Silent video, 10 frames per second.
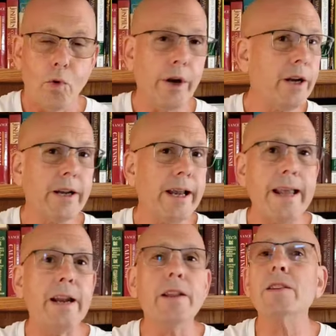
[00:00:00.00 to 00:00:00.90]
We're going to
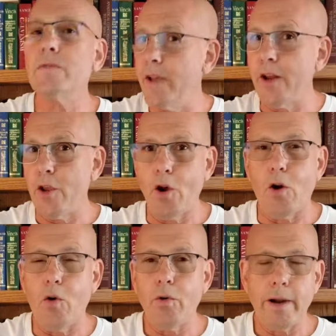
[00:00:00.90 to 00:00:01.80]
get in this
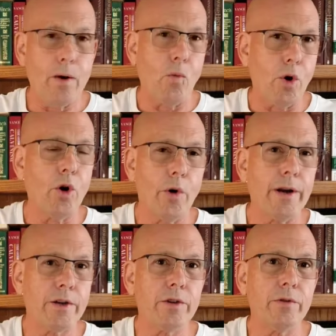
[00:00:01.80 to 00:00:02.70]
video and we're
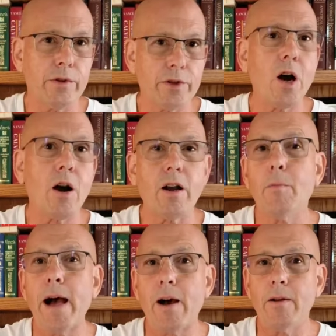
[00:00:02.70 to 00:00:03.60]
going to talk
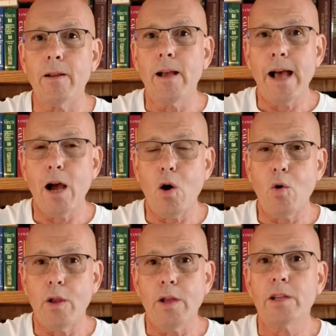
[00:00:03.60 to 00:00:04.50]
about
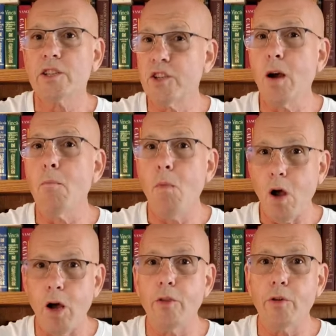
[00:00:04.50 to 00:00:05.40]
how some
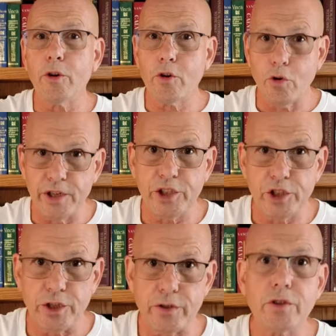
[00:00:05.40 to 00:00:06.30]
other
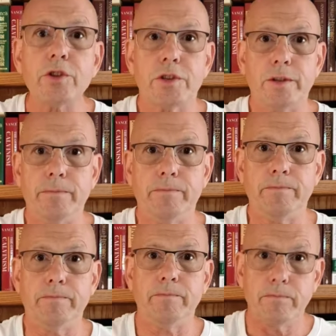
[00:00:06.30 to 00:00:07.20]
Christians,
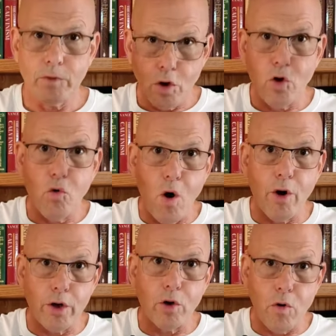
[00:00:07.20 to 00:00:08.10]

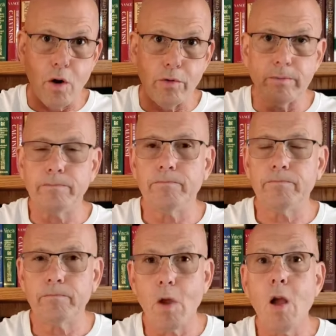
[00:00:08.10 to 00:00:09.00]
quote unquote,
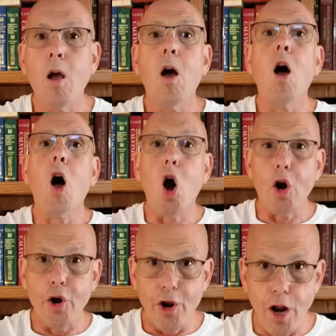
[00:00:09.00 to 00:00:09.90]

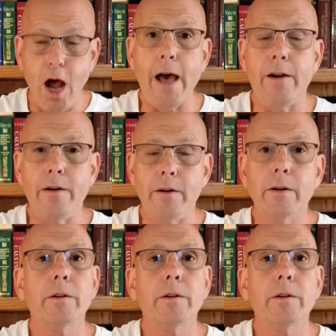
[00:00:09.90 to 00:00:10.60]
are not